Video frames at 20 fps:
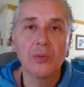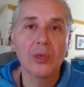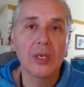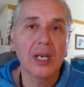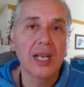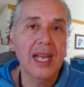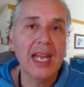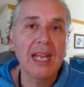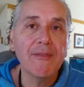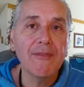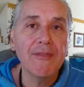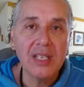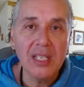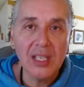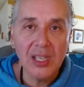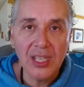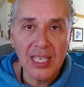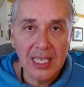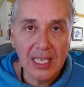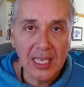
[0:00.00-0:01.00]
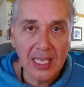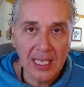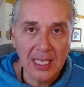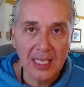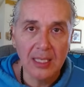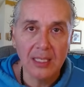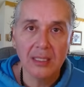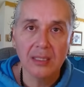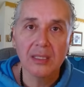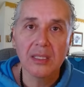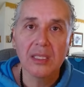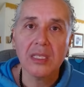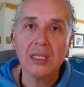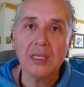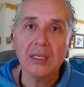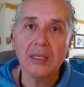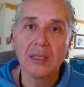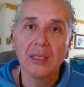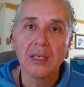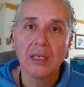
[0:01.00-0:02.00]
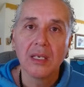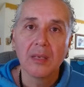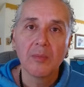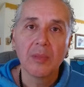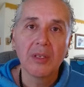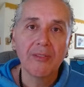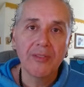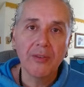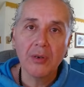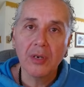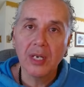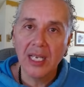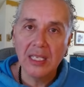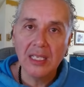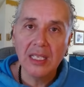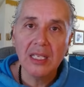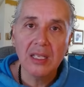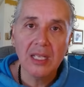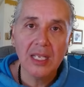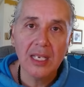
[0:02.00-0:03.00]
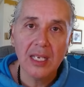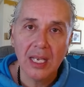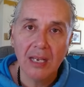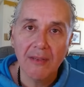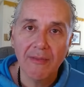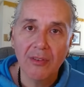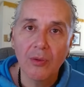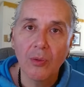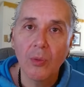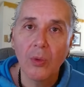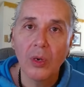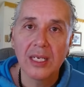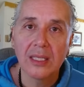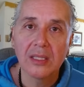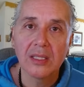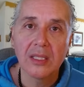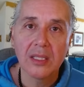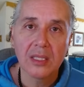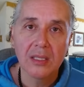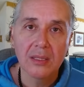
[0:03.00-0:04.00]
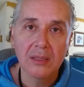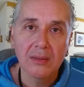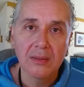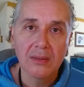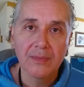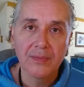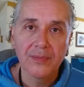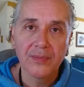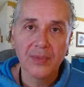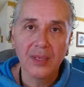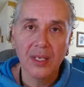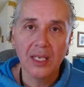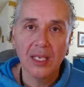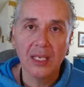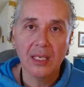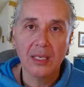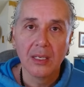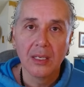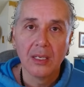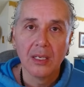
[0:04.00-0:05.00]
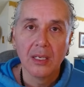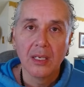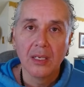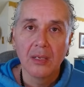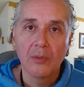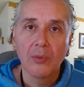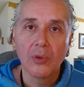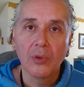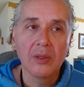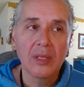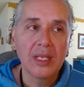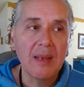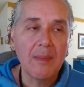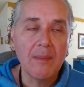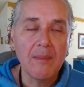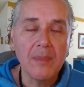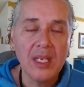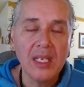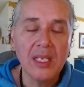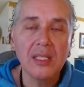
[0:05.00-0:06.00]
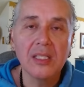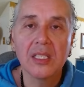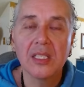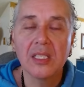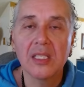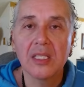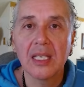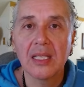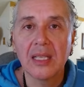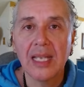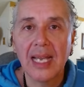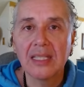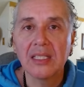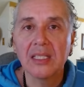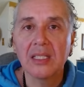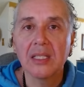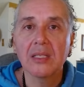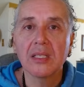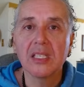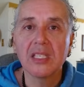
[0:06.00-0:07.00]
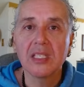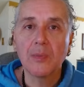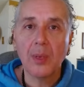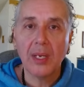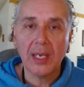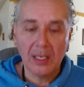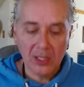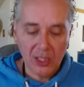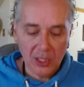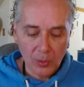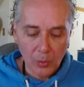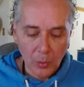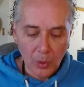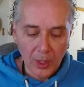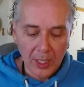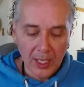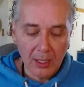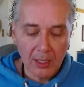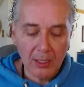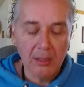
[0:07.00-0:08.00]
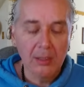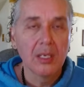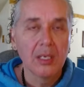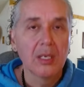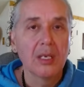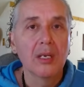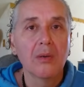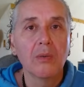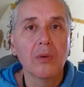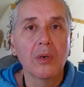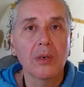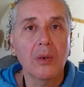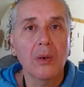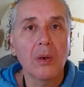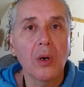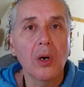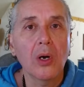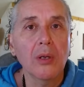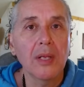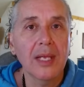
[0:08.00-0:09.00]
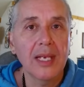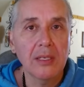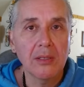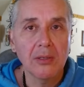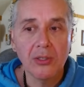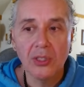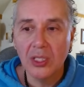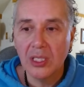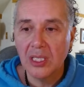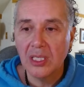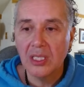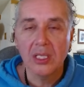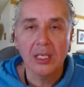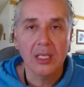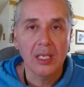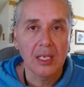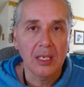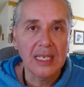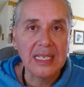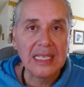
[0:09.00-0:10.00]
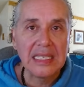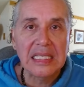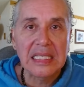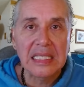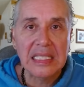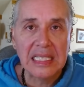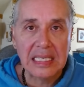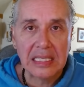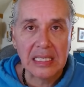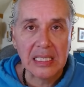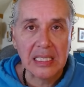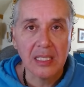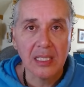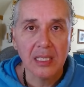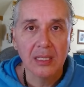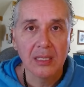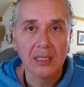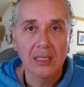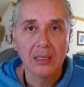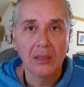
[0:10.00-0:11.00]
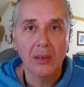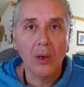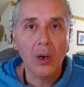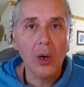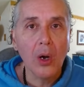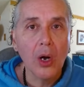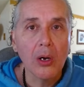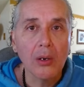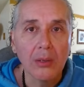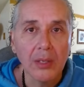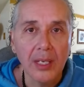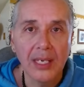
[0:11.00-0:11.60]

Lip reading: where everything is before anything ever was. Okay, what that means is that that's the space where all energies exist. All